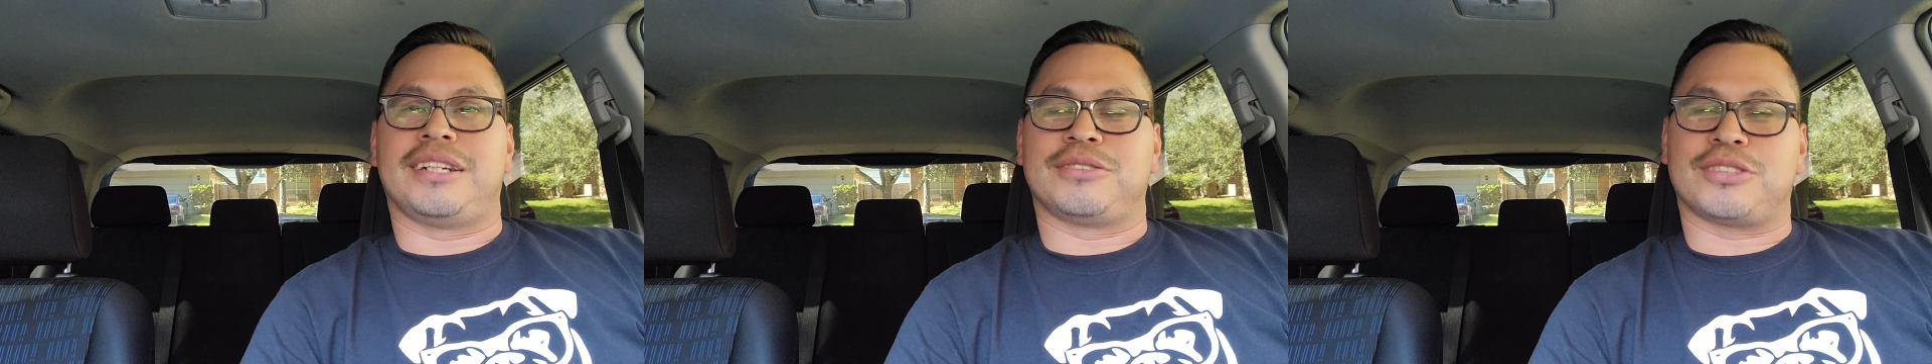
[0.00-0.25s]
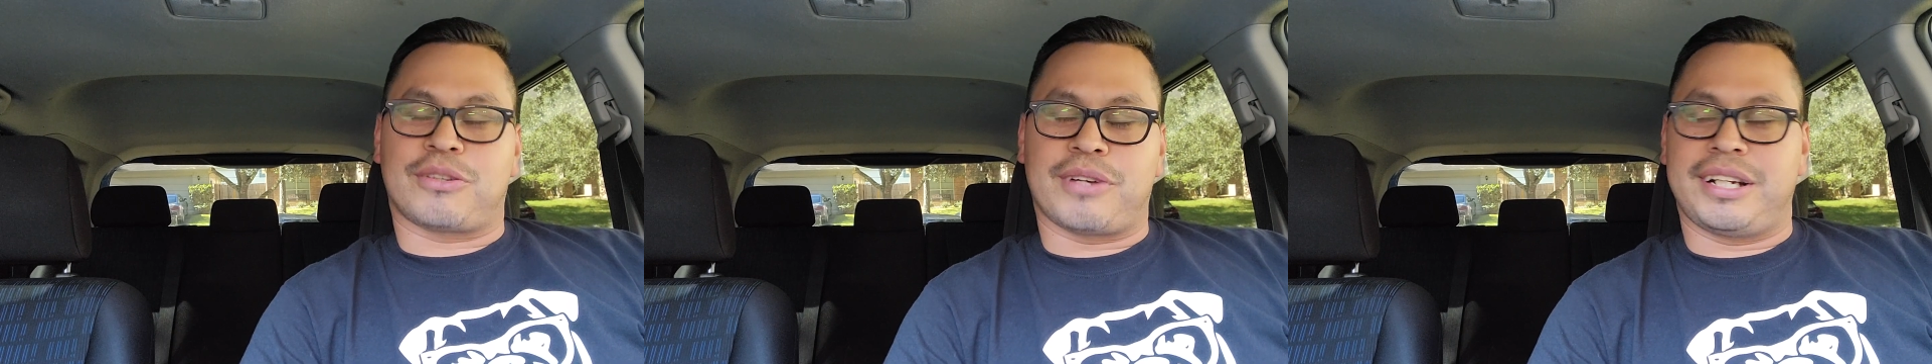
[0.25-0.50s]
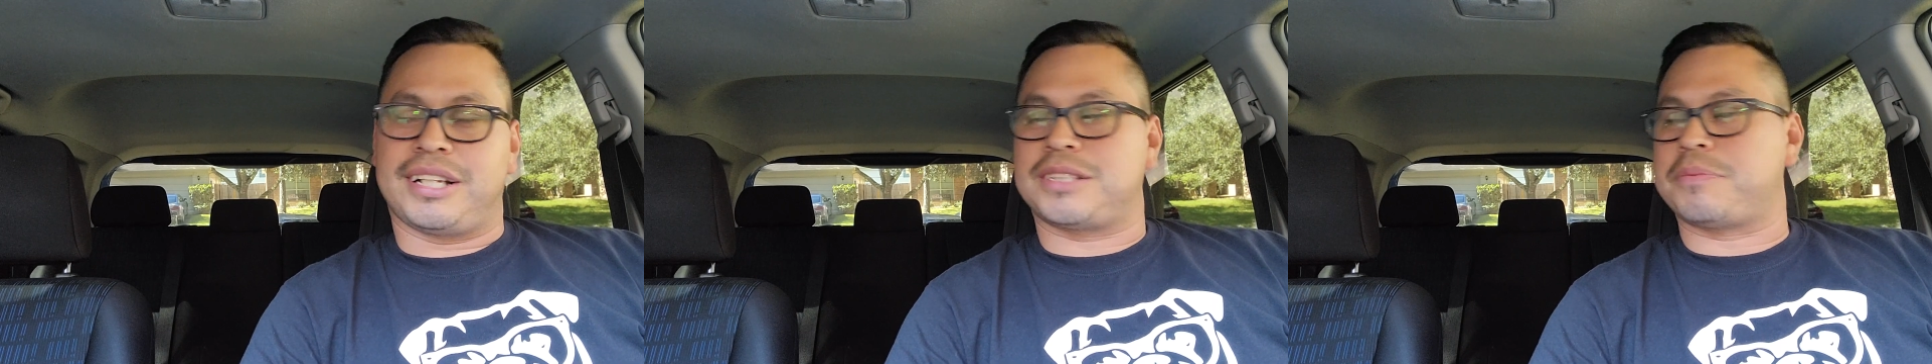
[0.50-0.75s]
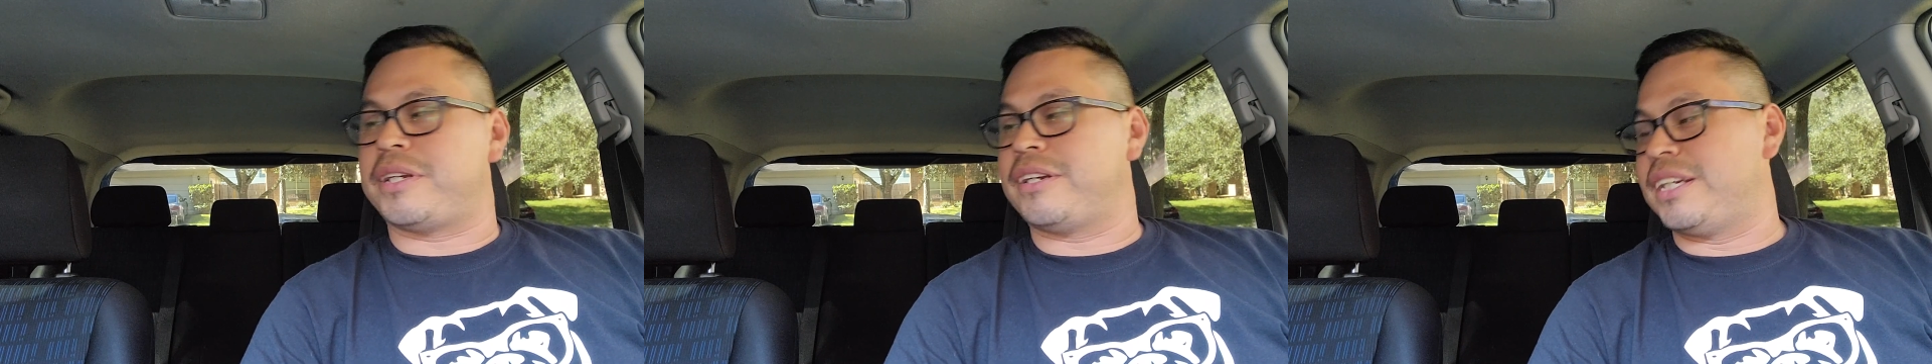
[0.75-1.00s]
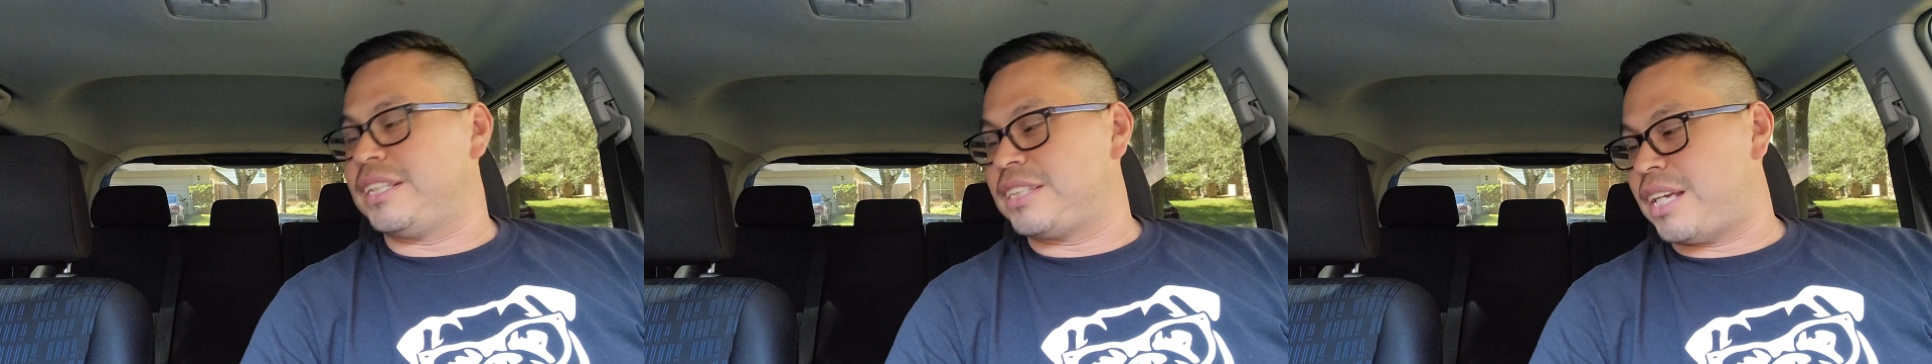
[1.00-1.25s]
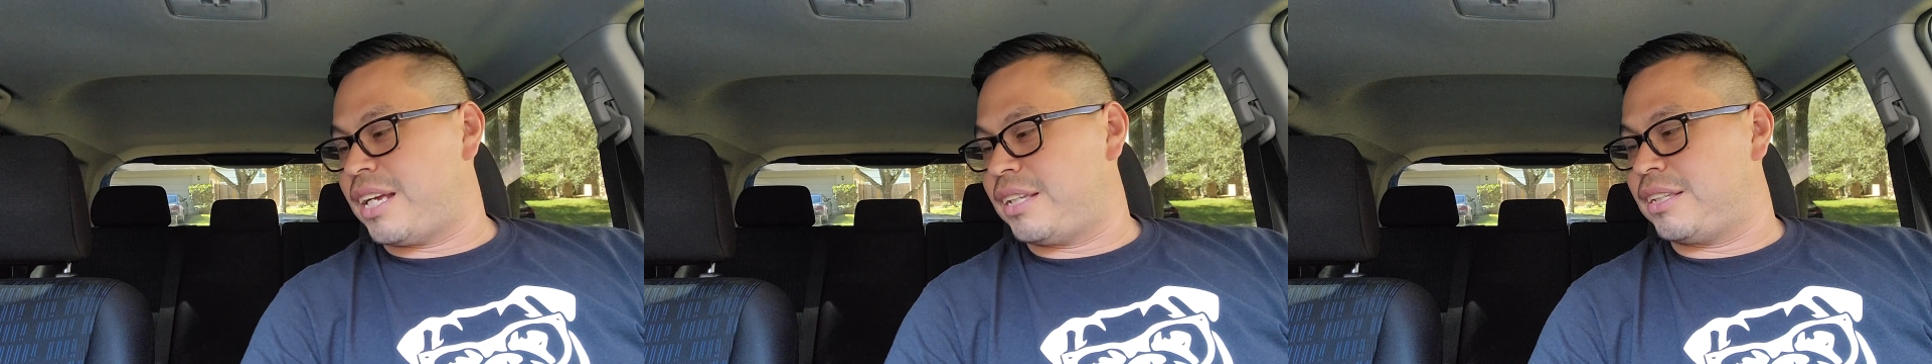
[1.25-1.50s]
It was a great experience,
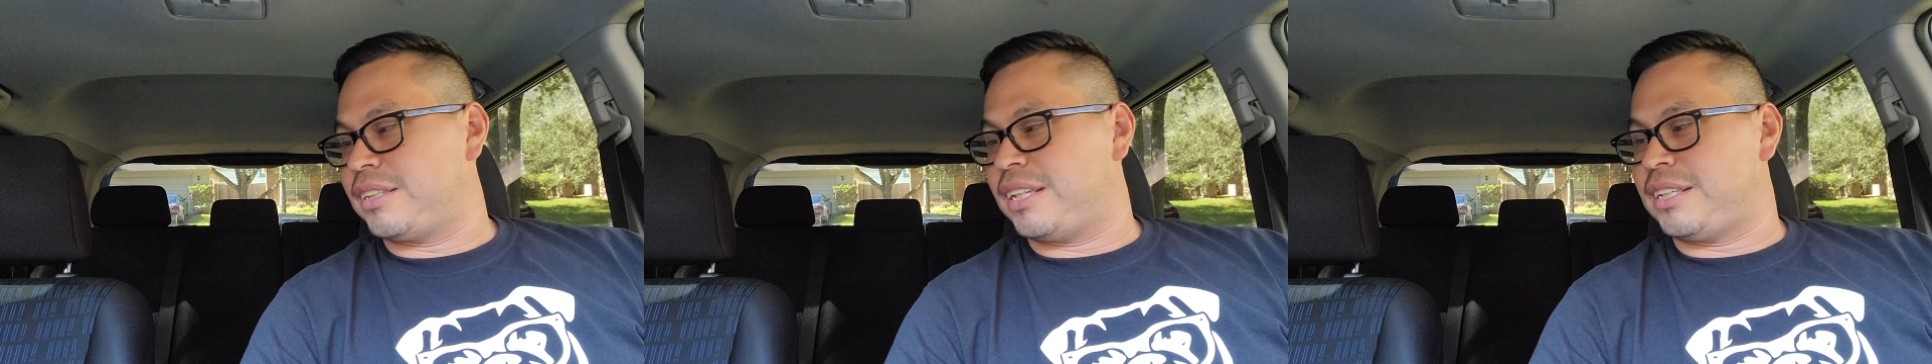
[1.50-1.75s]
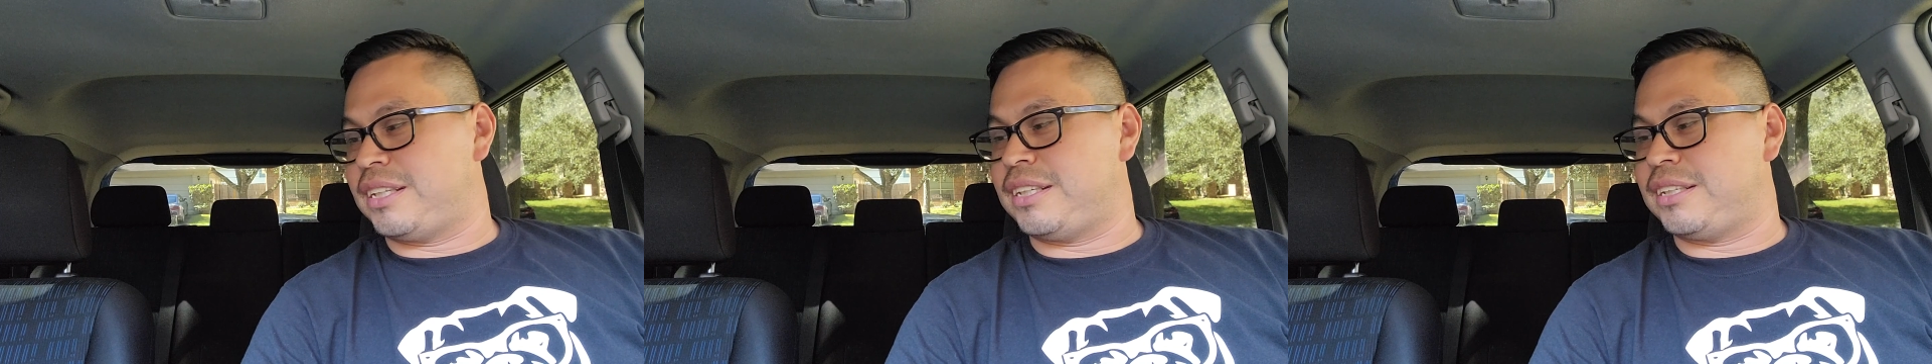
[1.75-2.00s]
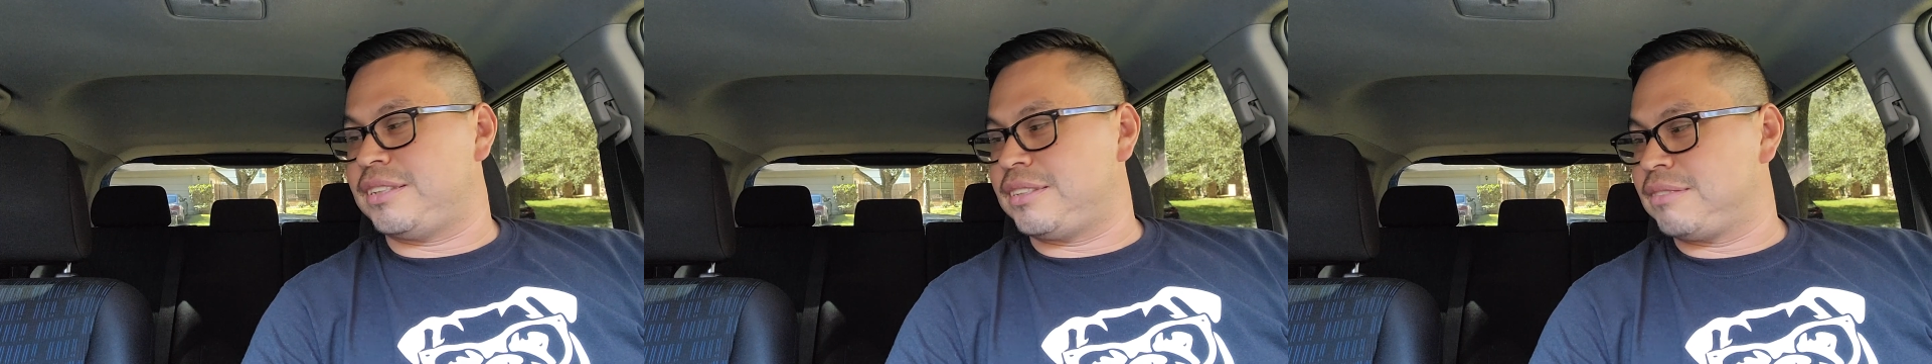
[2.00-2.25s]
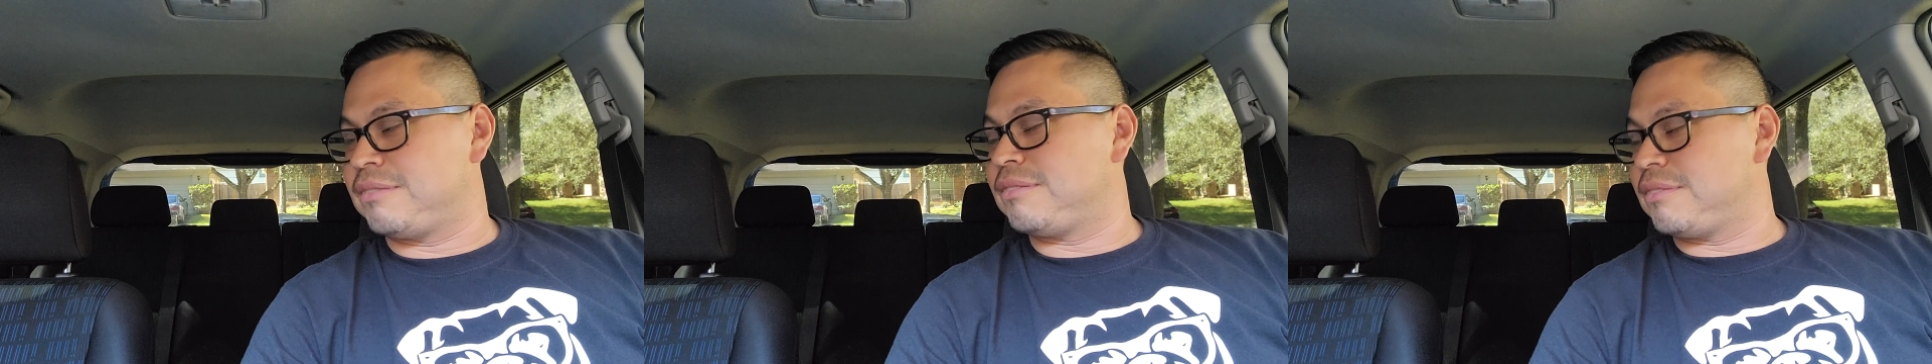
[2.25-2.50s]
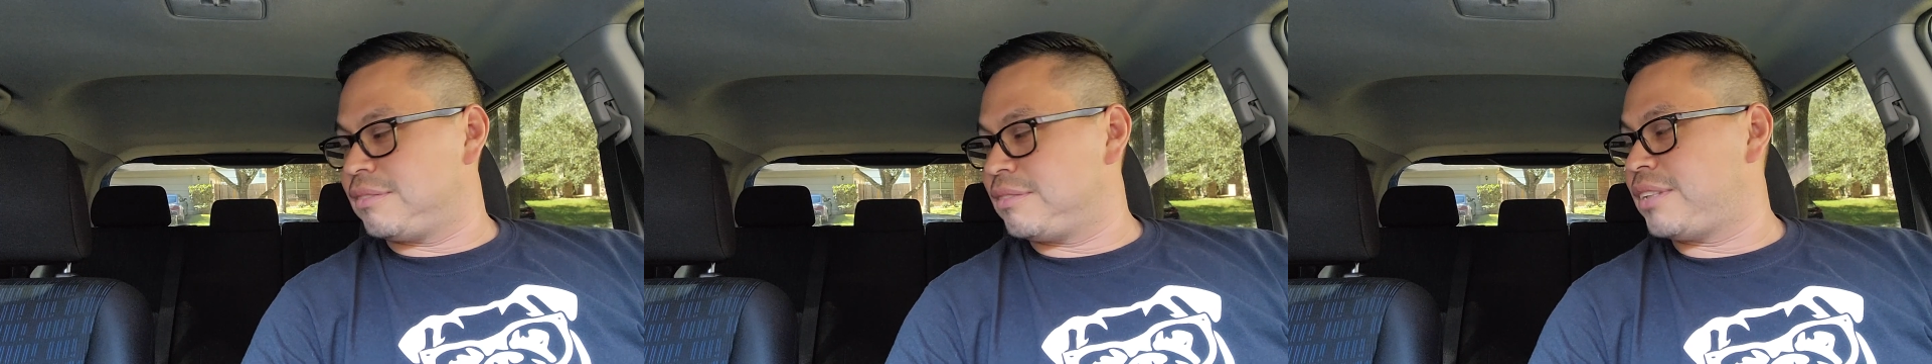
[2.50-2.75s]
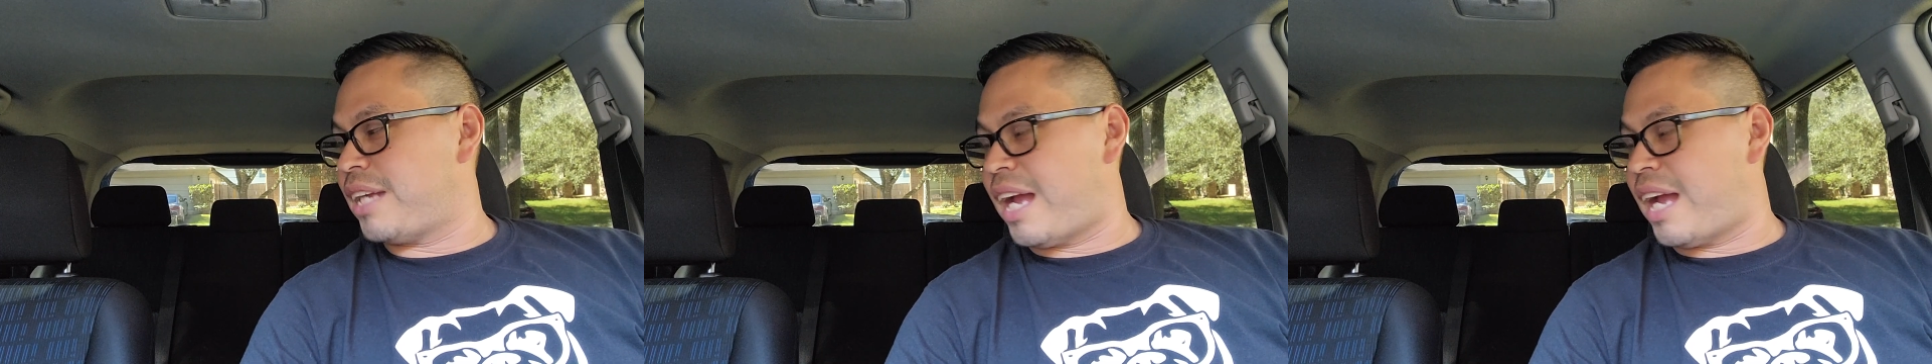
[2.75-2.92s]
and they